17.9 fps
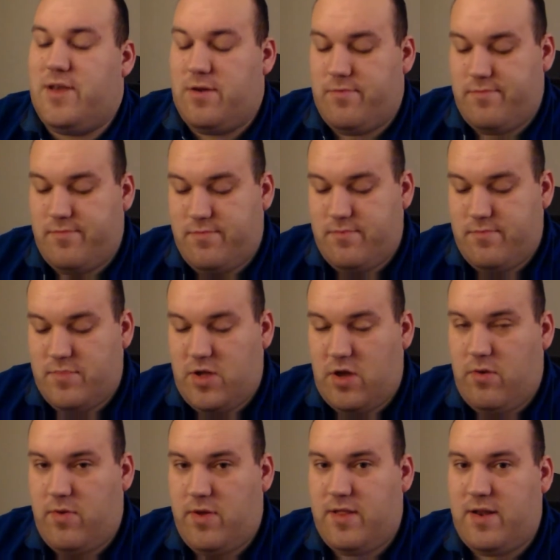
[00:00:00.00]

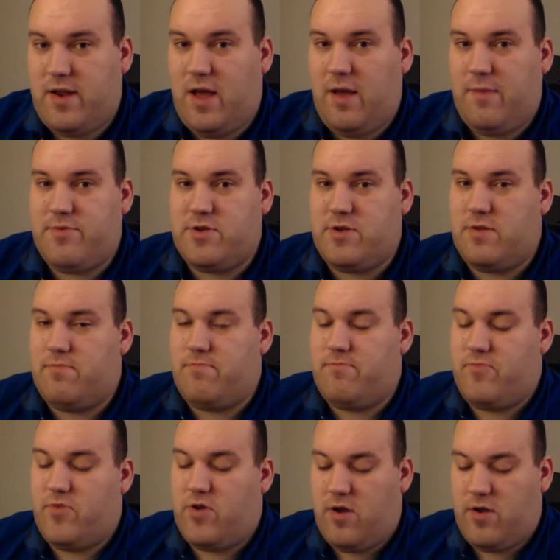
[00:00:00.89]
it's always an
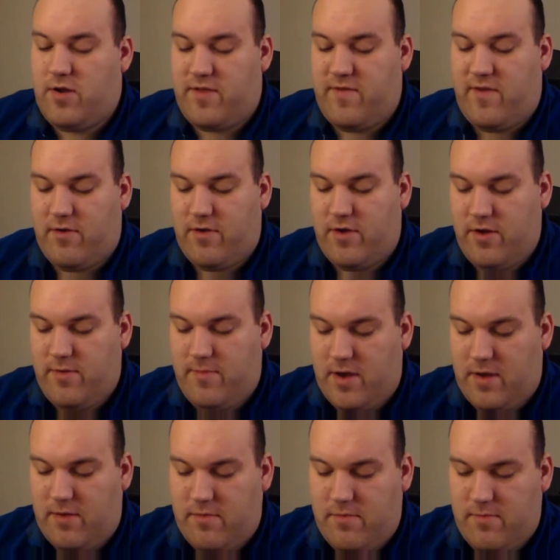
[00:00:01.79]
option, regardless of how good
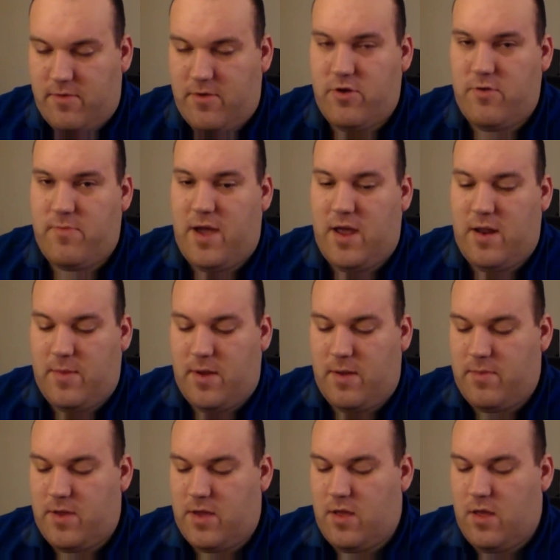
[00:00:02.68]
or bad it
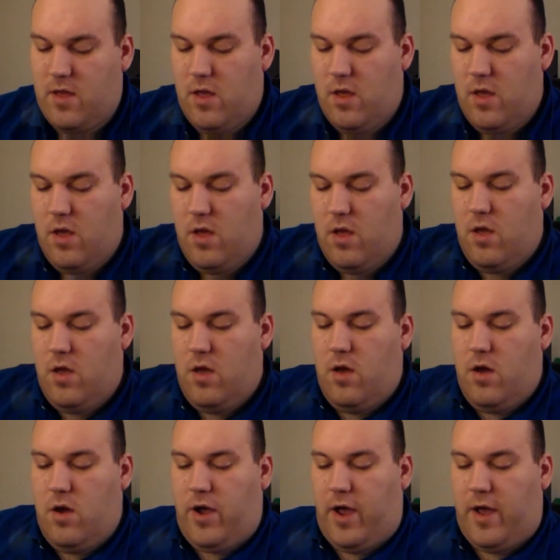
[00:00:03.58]
might be.
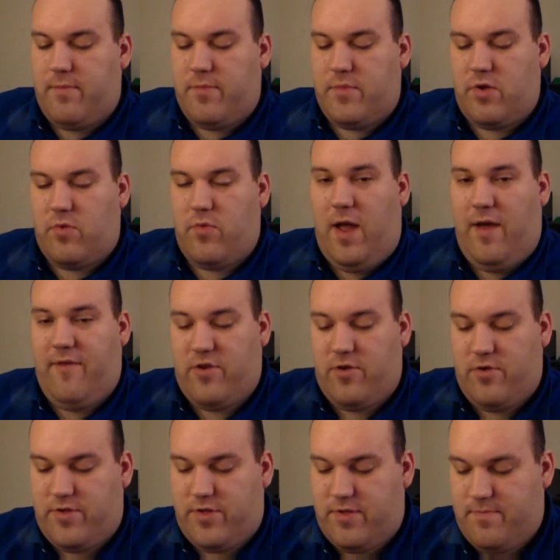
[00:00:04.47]
Okay, so
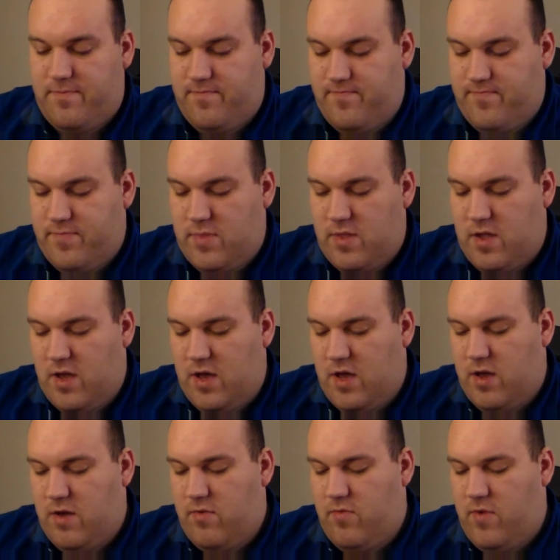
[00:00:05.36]
Raveners.
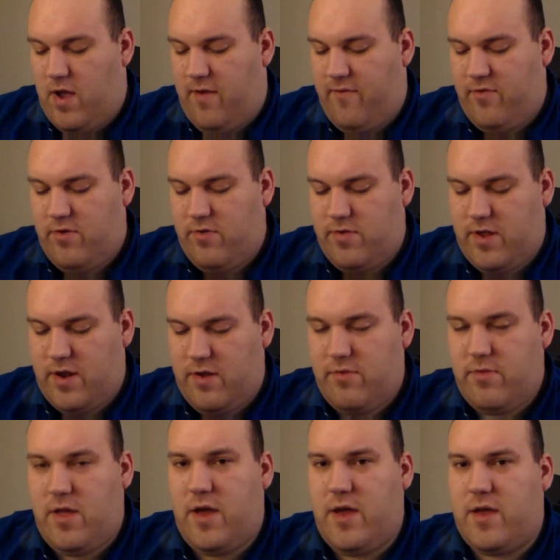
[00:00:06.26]
Raveners I
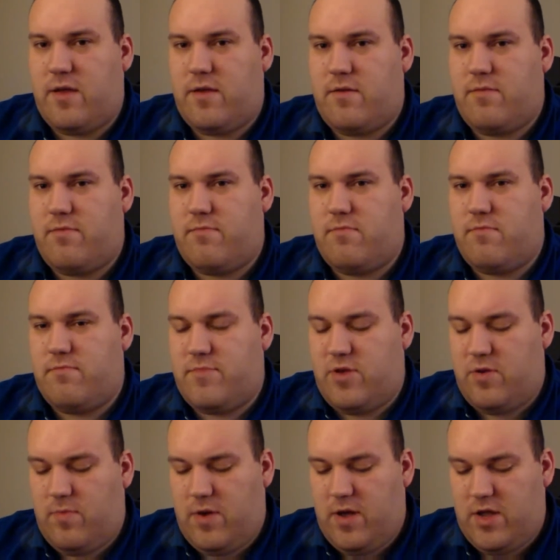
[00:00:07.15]
don't like
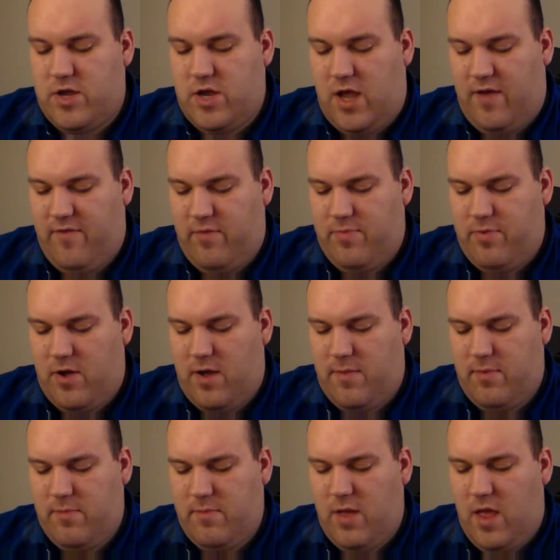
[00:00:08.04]
too much. I have a
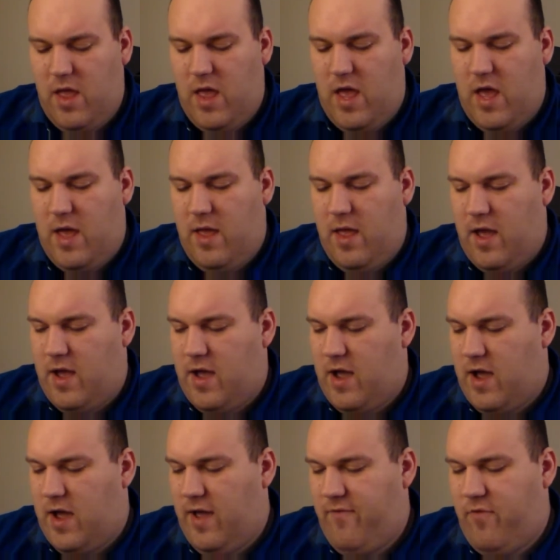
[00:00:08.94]
problem
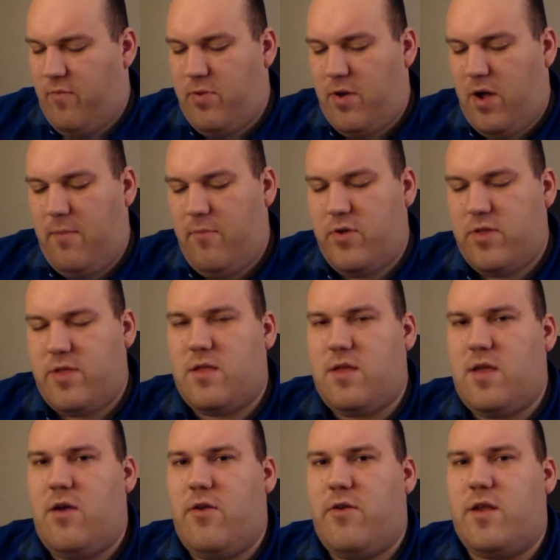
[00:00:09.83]
with
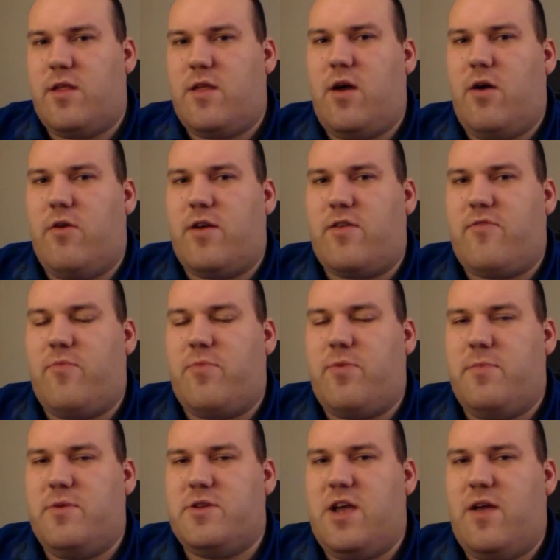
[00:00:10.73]
the Tyranid Codex
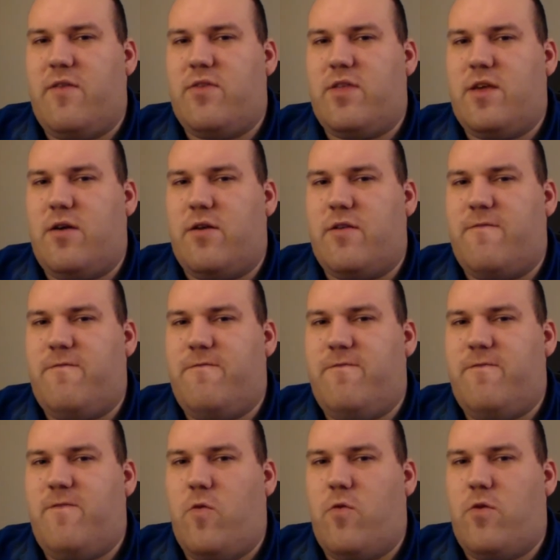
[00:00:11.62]
for pretty much everything on a
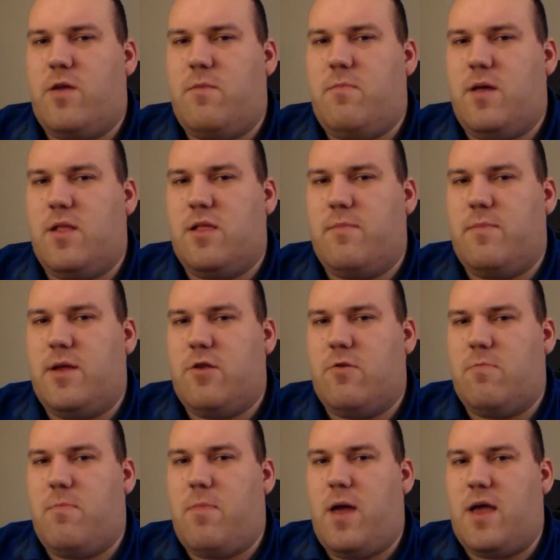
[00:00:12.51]

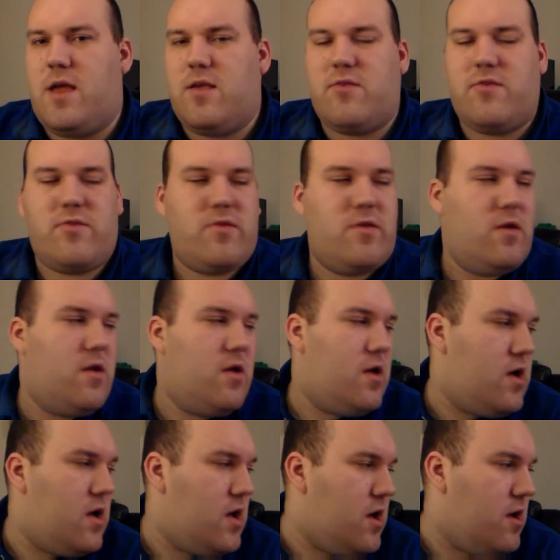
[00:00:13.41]
40mm base.
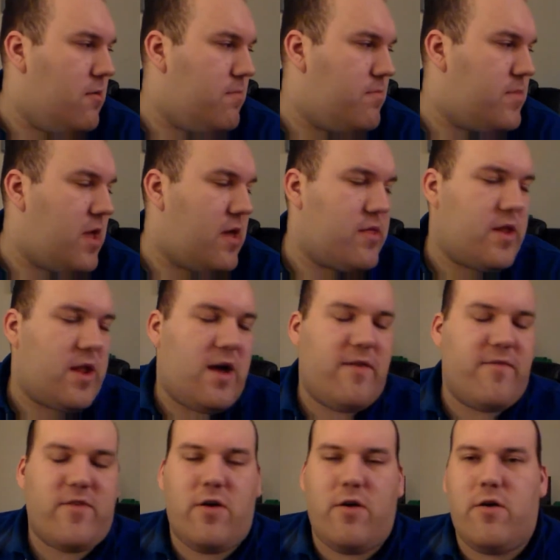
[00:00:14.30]
Now that
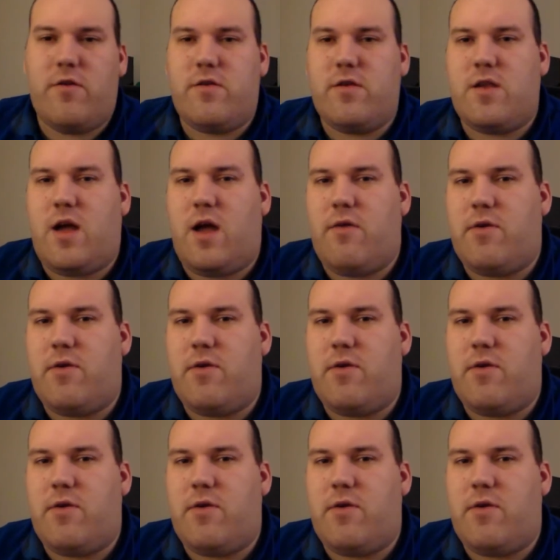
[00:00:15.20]
Hive Guard and